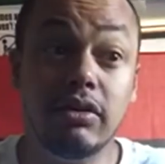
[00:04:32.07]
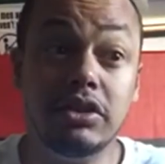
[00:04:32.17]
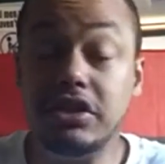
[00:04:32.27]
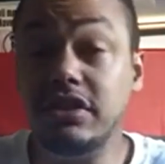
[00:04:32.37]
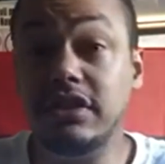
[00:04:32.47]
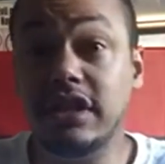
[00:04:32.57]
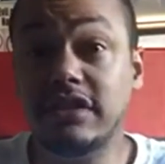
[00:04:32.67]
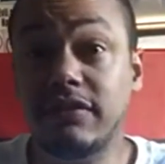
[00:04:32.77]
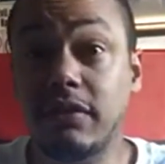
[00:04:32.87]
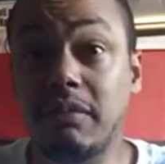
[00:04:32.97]
just
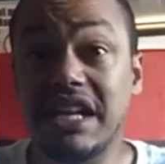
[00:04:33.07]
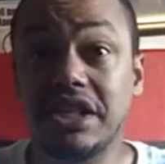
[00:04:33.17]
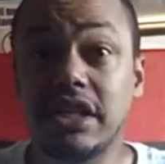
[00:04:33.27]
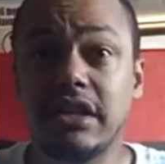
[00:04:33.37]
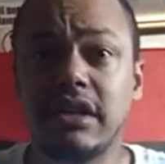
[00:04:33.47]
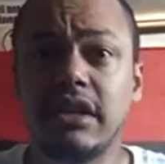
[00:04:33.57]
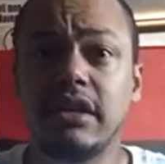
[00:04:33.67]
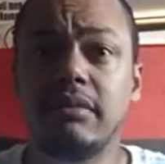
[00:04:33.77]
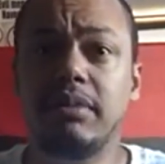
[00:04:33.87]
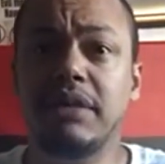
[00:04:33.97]
disinformation
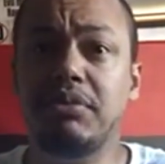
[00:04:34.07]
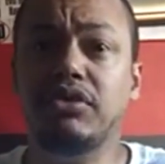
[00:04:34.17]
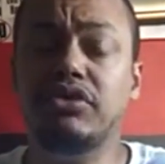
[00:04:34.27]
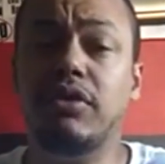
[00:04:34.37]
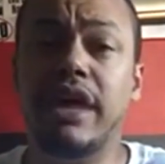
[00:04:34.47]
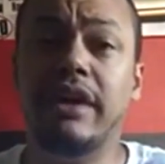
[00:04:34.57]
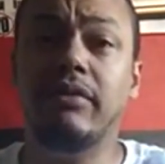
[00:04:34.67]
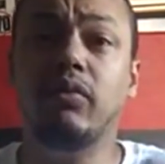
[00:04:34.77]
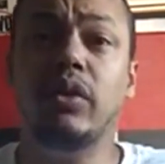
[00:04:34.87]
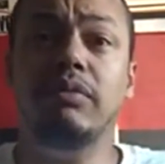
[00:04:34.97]
people, so that
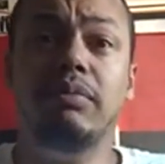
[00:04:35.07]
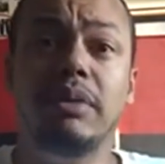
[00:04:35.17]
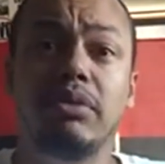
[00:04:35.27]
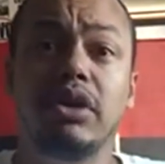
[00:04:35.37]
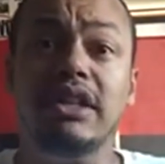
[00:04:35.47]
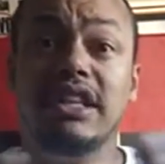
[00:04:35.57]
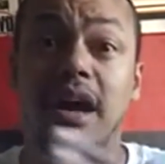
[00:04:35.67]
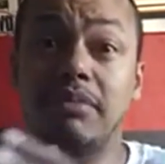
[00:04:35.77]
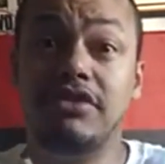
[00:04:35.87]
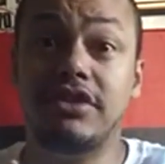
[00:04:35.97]
when people look at the
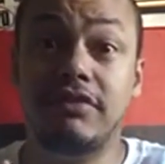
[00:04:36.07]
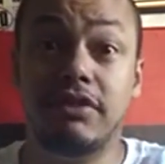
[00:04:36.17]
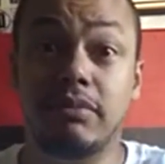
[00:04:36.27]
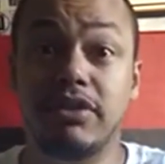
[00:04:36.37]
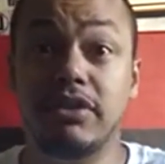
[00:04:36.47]
opposition view,